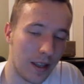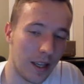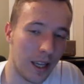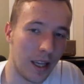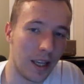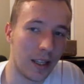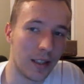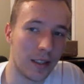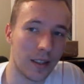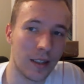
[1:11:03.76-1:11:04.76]

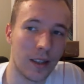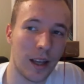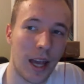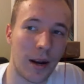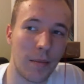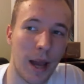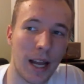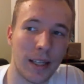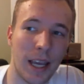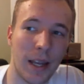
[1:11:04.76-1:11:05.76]
He had a
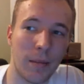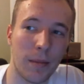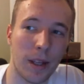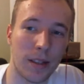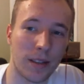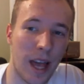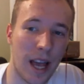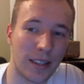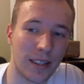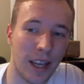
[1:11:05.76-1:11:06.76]
bad game his
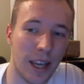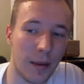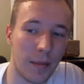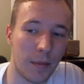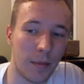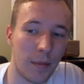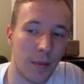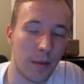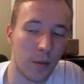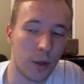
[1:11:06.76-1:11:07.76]
last game,
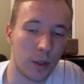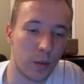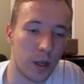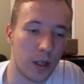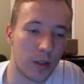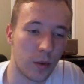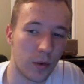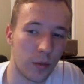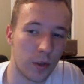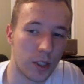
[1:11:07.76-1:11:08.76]
which we sort
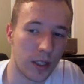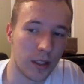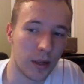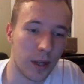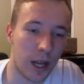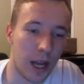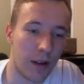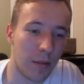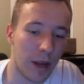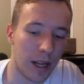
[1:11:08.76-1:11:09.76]
of projected him to have
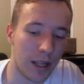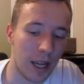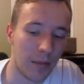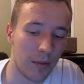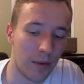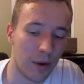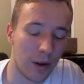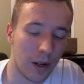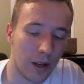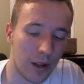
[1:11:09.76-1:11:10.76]
a bad game for.
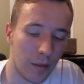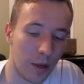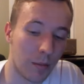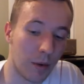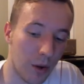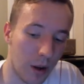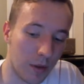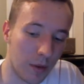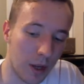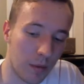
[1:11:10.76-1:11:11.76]
Yeah. He blew up
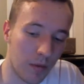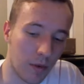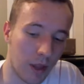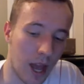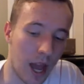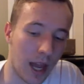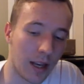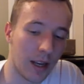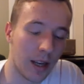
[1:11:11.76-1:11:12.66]
the week before that.